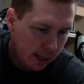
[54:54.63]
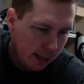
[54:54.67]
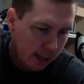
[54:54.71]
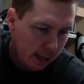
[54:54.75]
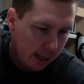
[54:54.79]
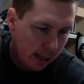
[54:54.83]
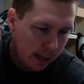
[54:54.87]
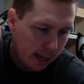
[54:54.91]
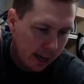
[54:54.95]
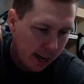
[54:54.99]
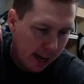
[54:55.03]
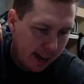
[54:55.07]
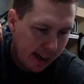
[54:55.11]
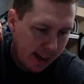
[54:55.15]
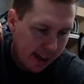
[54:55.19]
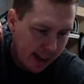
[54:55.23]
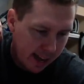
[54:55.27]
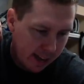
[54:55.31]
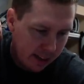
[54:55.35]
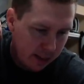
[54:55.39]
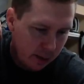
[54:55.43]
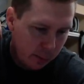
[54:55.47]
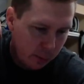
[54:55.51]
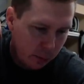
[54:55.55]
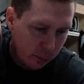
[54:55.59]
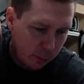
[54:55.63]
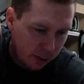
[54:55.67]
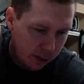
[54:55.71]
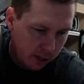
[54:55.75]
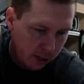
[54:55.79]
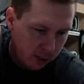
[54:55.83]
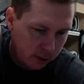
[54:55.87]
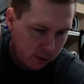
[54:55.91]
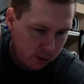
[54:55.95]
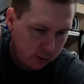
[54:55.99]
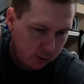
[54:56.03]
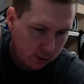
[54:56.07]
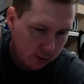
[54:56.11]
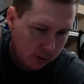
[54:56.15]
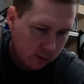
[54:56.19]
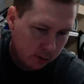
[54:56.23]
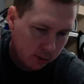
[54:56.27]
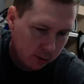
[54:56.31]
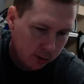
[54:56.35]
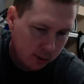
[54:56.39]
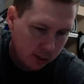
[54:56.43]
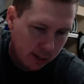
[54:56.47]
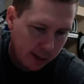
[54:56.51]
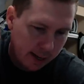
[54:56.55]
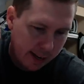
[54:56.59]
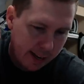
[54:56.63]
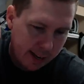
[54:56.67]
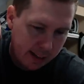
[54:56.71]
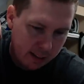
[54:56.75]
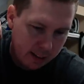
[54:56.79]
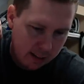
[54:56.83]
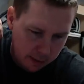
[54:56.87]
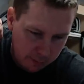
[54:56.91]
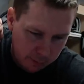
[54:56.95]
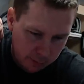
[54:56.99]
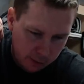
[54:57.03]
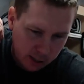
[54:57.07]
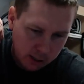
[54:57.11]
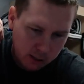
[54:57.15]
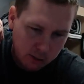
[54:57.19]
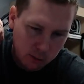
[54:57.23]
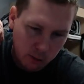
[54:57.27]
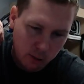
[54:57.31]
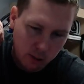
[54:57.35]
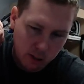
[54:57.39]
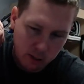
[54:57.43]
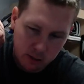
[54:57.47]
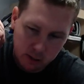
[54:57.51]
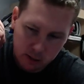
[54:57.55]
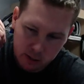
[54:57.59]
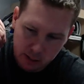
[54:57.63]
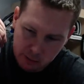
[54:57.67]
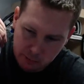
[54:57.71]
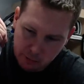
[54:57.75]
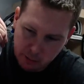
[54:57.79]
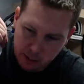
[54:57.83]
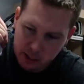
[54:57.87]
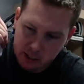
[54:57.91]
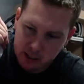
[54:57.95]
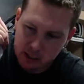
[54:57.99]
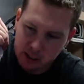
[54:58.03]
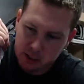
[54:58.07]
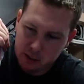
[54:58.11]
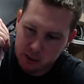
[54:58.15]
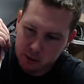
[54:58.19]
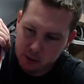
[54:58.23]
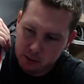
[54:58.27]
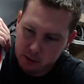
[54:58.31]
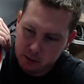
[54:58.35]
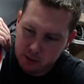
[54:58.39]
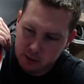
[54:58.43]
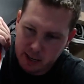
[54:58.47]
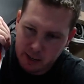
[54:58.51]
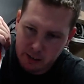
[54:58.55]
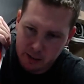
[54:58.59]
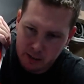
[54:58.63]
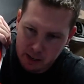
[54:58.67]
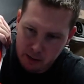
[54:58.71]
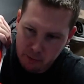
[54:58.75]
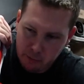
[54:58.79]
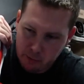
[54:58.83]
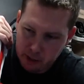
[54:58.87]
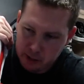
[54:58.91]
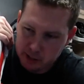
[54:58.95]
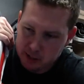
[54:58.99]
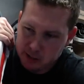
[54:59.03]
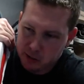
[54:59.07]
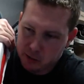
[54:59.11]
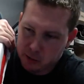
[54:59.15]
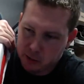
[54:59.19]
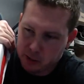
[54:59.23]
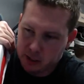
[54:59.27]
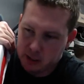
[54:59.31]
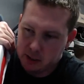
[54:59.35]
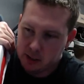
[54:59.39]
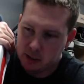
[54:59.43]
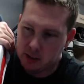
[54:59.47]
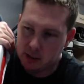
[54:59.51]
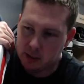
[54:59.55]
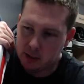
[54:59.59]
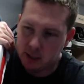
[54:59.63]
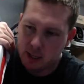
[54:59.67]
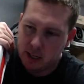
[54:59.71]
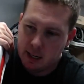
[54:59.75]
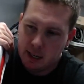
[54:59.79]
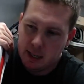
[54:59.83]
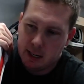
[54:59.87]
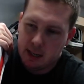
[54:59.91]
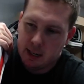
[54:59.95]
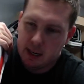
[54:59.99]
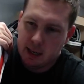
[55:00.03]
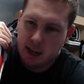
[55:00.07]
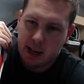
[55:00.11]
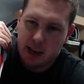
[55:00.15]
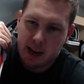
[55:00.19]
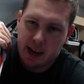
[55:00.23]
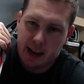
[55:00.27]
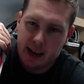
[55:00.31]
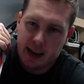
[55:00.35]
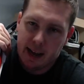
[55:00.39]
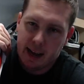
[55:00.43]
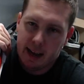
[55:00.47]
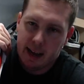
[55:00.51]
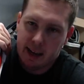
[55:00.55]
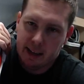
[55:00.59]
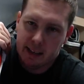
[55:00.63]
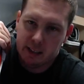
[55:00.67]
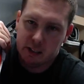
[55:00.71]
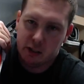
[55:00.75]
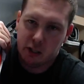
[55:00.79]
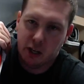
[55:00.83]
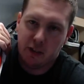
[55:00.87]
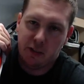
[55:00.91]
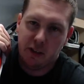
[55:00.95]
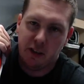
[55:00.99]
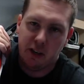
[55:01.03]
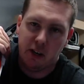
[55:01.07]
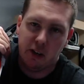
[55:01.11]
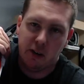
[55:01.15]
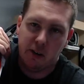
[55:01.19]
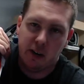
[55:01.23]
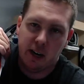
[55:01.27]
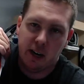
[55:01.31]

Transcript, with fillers: I had the premieres. I had the Eflex ones, Eflex twos, now the Eflex threes. Uh, so I think you're right.